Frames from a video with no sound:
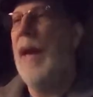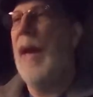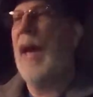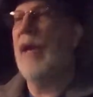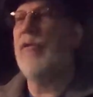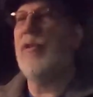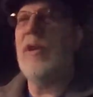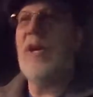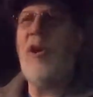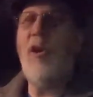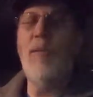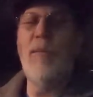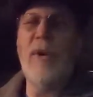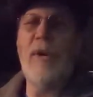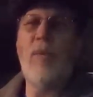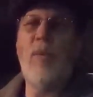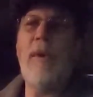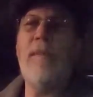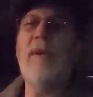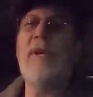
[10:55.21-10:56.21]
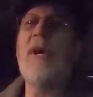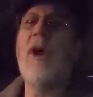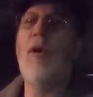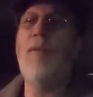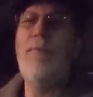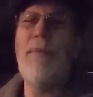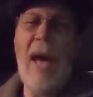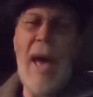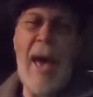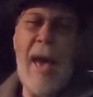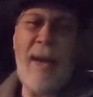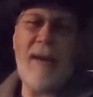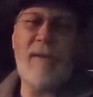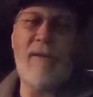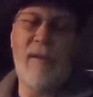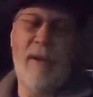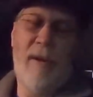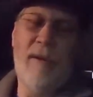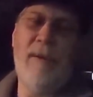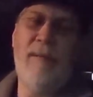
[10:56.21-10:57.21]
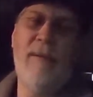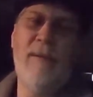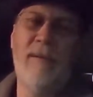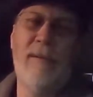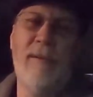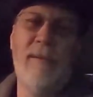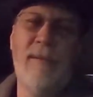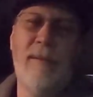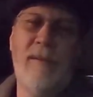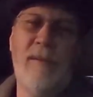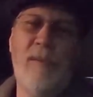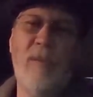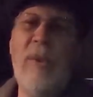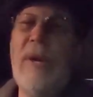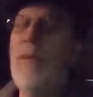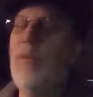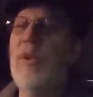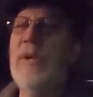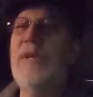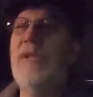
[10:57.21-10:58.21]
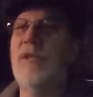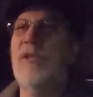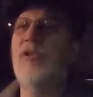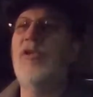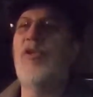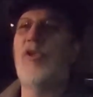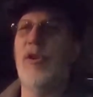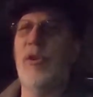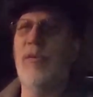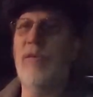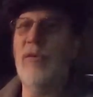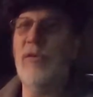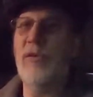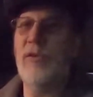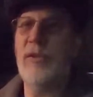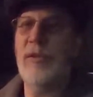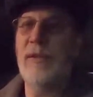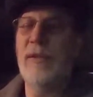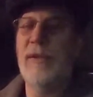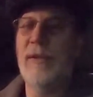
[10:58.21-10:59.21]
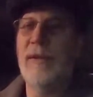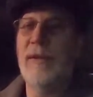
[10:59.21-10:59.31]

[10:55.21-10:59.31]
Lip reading: As a human, we would go back, though. We wouldn't choose.